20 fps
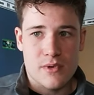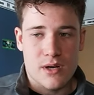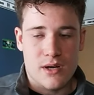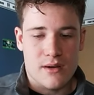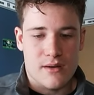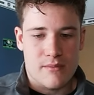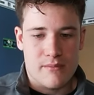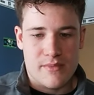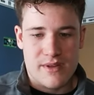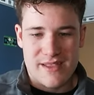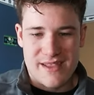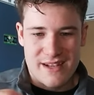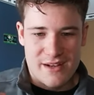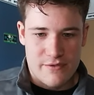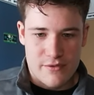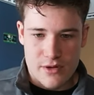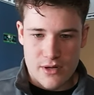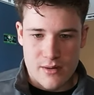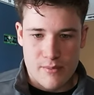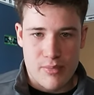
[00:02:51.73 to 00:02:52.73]
And then
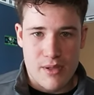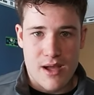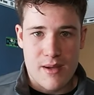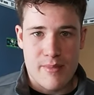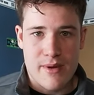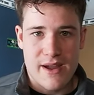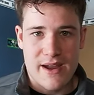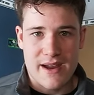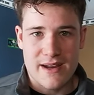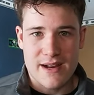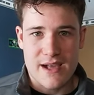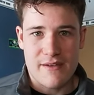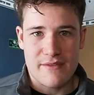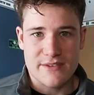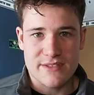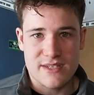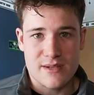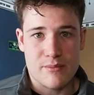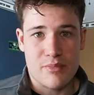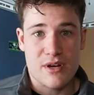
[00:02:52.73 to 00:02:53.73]
if you're going to apply it by hand,
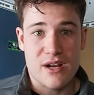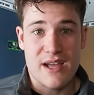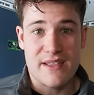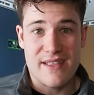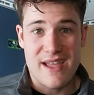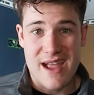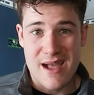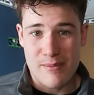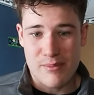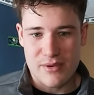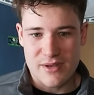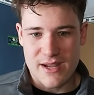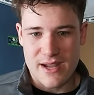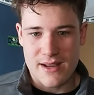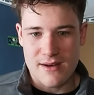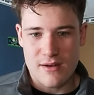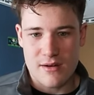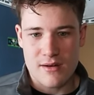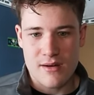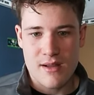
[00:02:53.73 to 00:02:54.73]
obviously put it on the
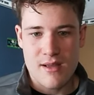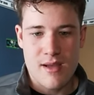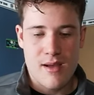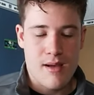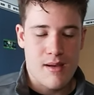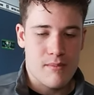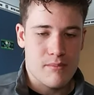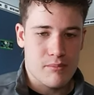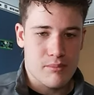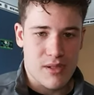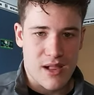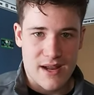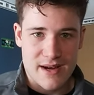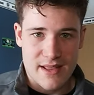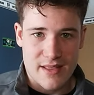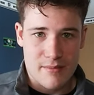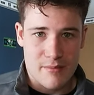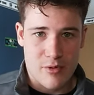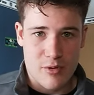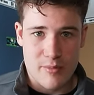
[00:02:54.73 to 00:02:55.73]
applicator, apply it
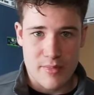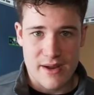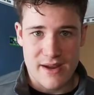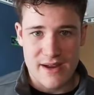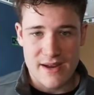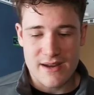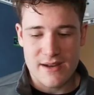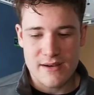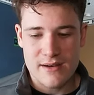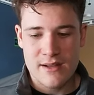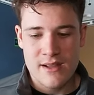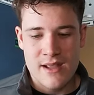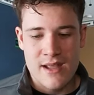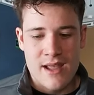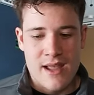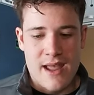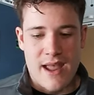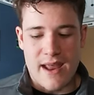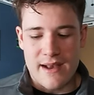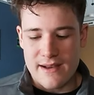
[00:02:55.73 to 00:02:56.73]
on the boat by hand.
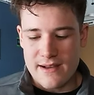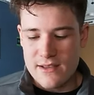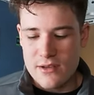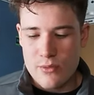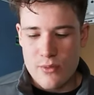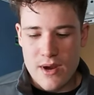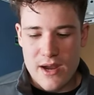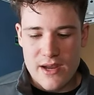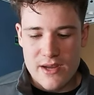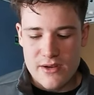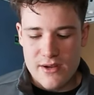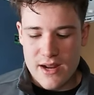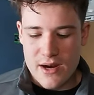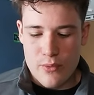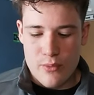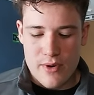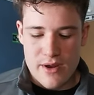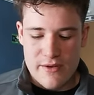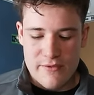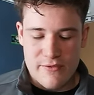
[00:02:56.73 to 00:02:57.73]
And either way, you got to
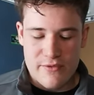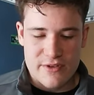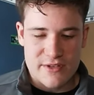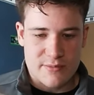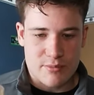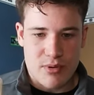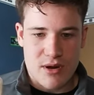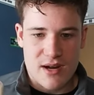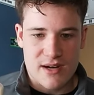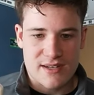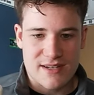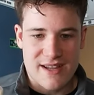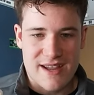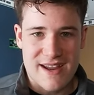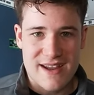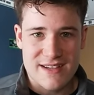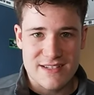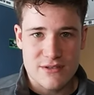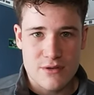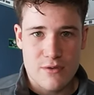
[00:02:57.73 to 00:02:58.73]
wait for this product to
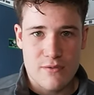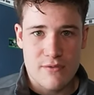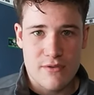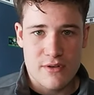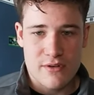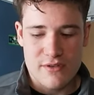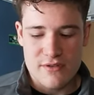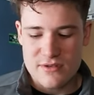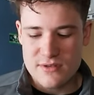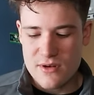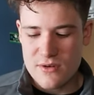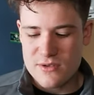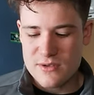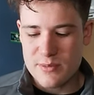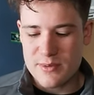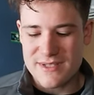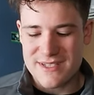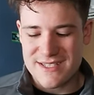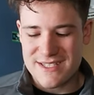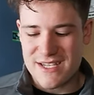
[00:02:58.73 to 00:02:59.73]
haze over. There's no
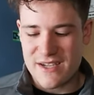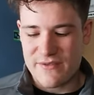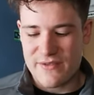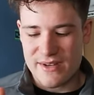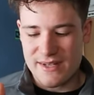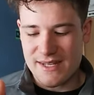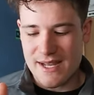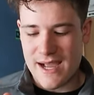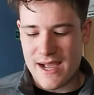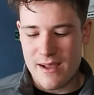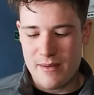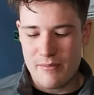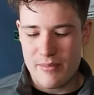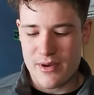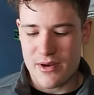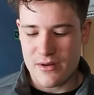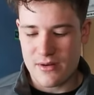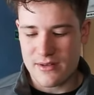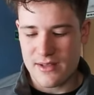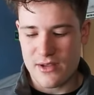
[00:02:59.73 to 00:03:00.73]
specific time
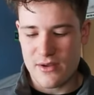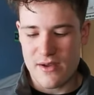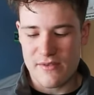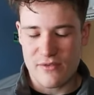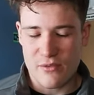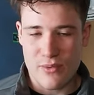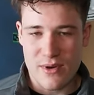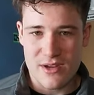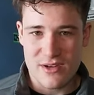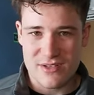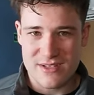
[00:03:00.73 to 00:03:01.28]
period that you have to wait.